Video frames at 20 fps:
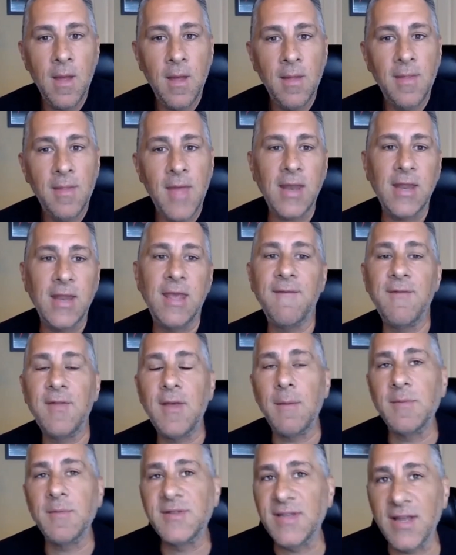that give
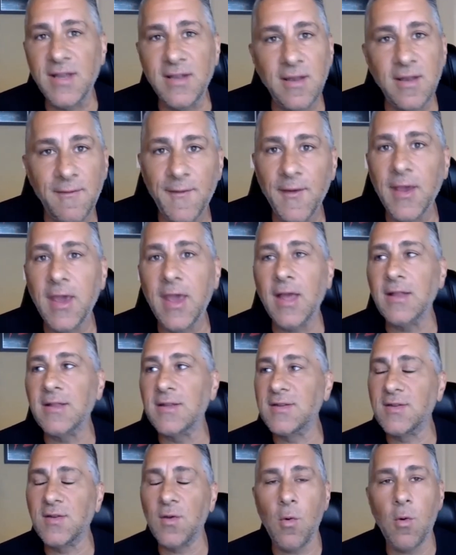them
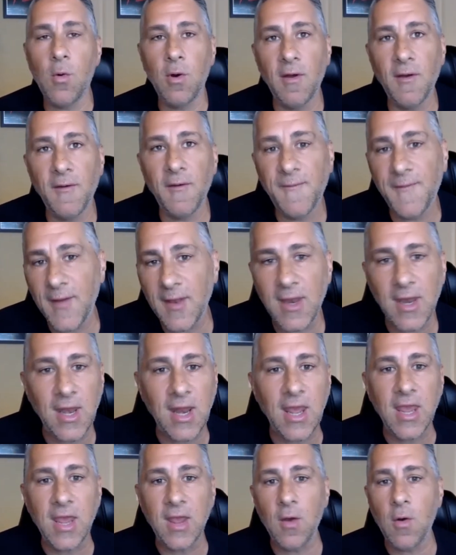significance or
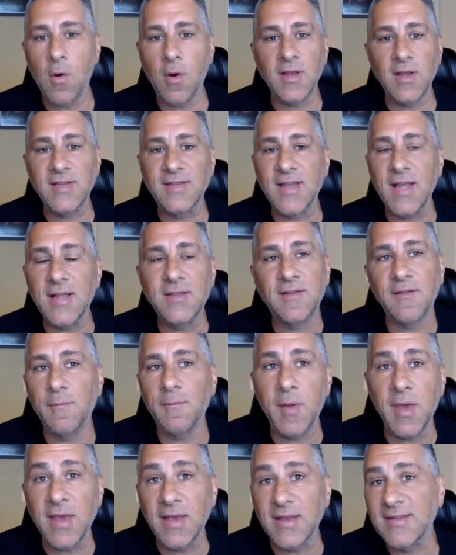affinity or a sense of
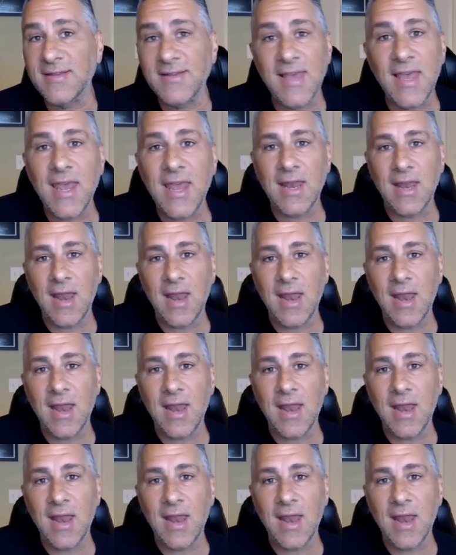being seen,